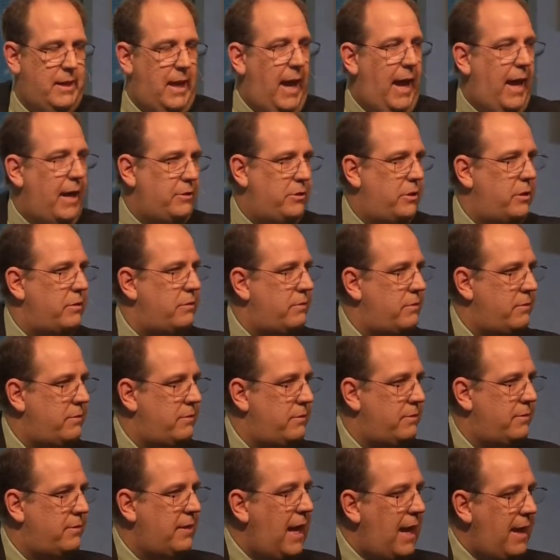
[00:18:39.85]
to
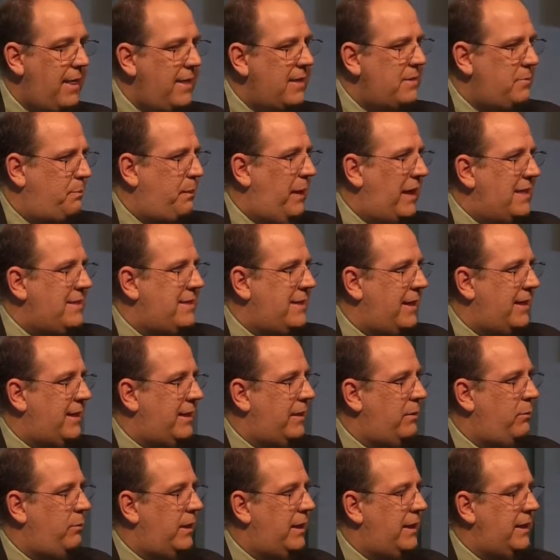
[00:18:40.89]
ashes. That, that's
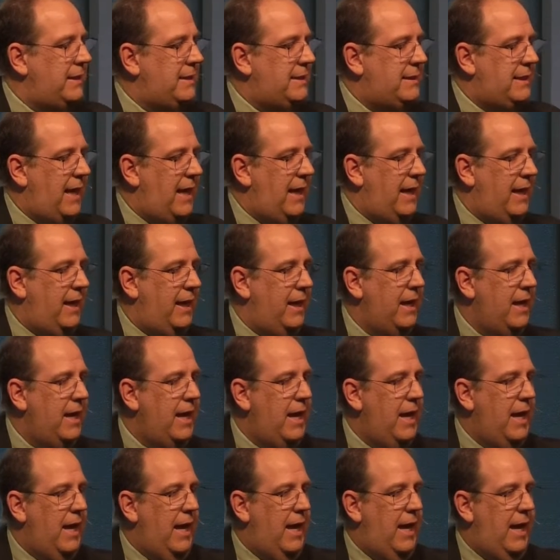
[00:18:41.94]
basically what he's saying.
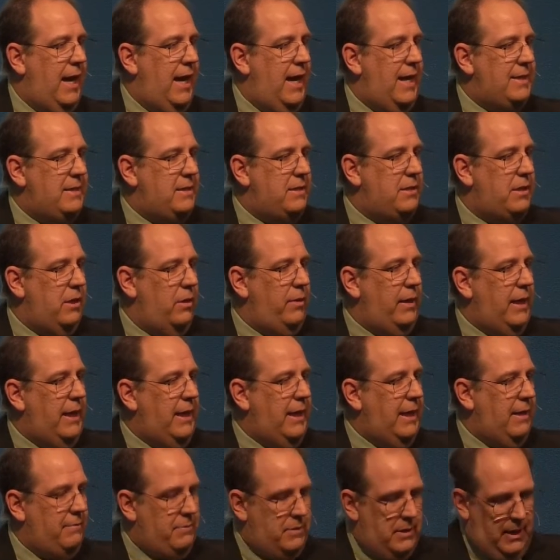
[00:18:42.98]
And so he
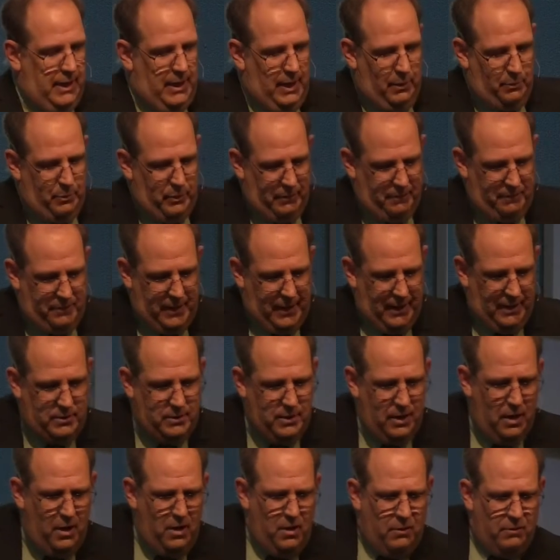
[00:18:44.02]
gives a couple of
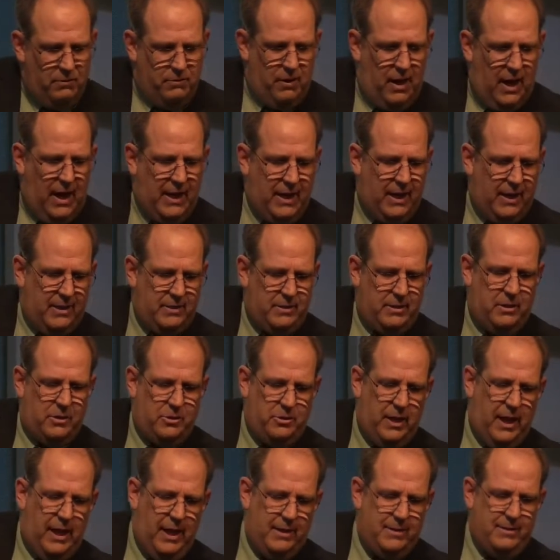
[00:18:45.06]
things. Raca is a
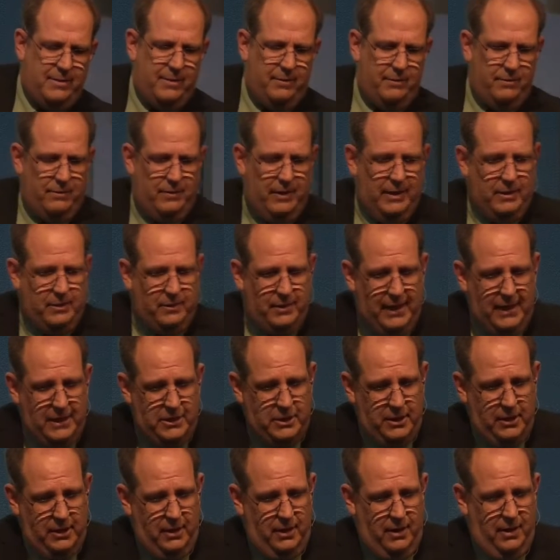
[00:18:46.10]

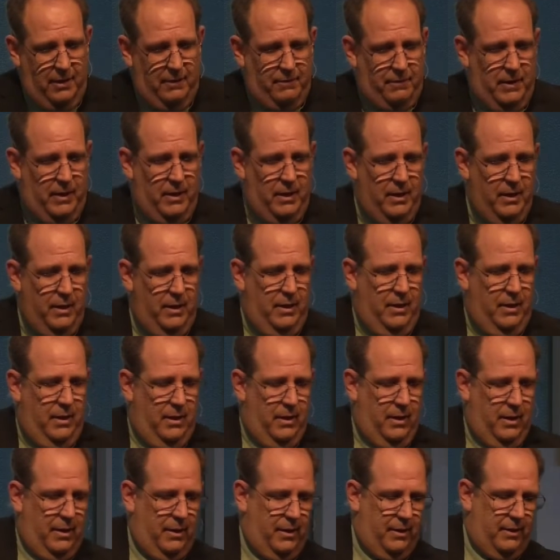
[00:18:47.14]
transliteration of a,
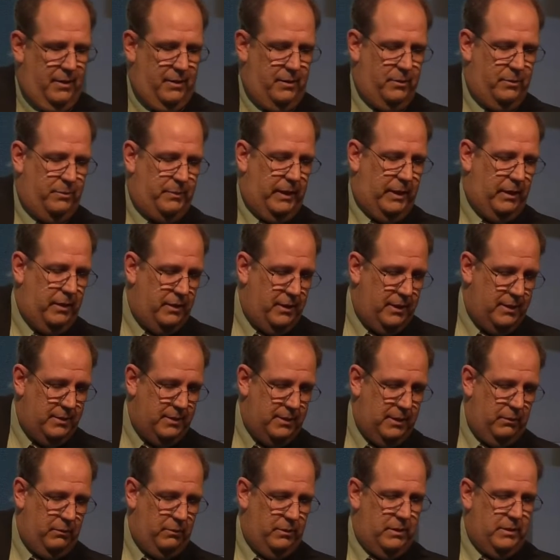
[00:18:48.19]
uh, uh, oh my
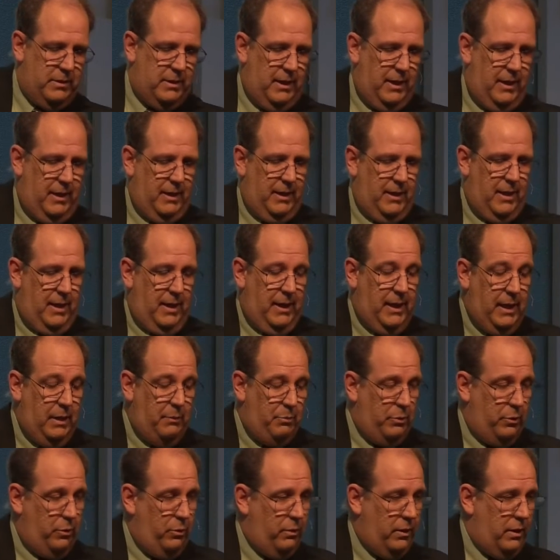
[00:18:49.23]
goodness, it was a uh,
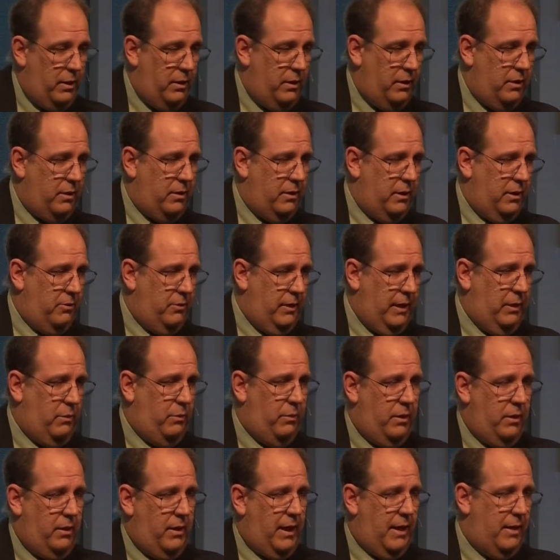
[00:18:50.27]
Hebrew word or a Greek
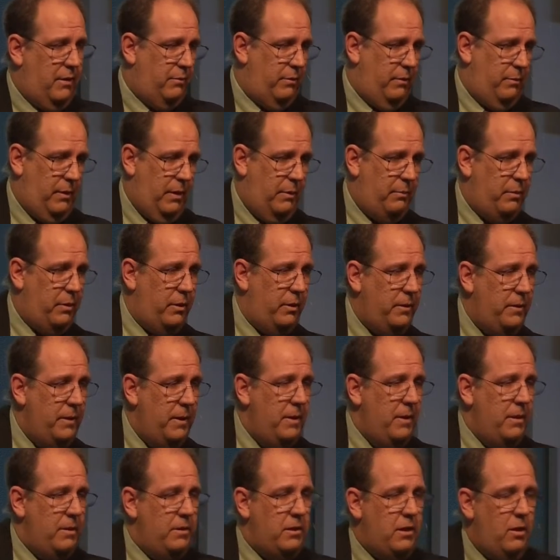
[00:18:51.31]
word, I don't remember.
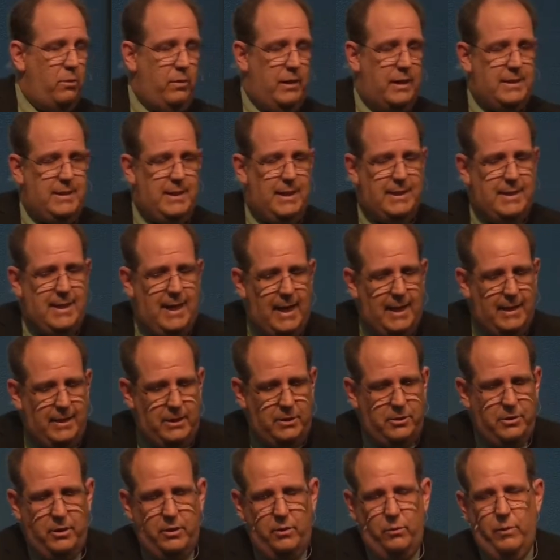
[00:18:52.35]
No one is
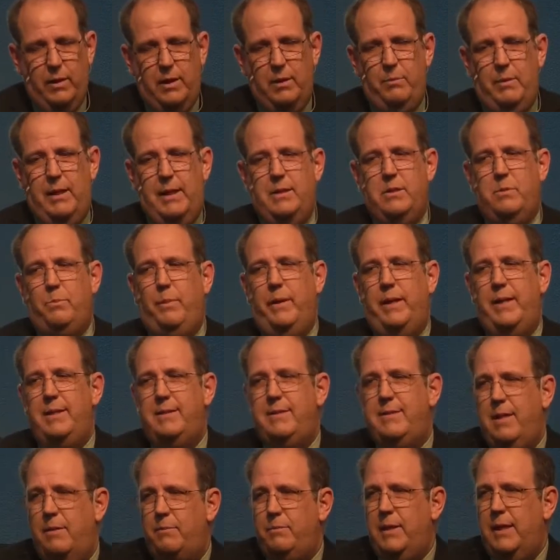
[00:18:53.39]
exactly certain what it means, but
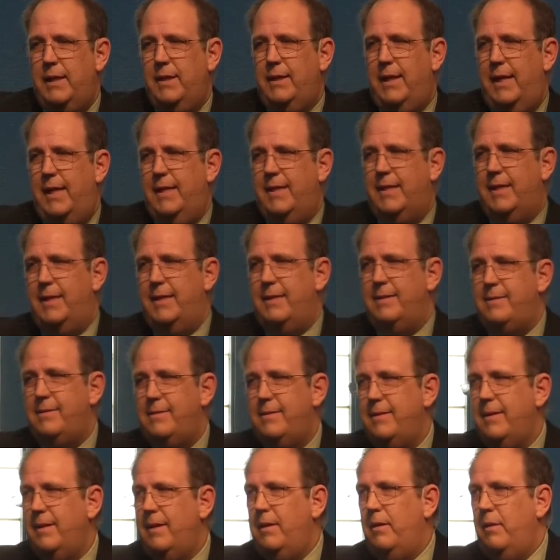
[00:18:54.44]
it's something like
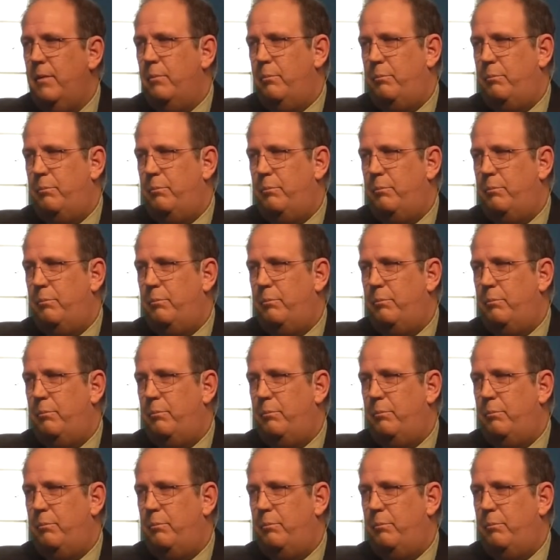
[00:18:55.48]
this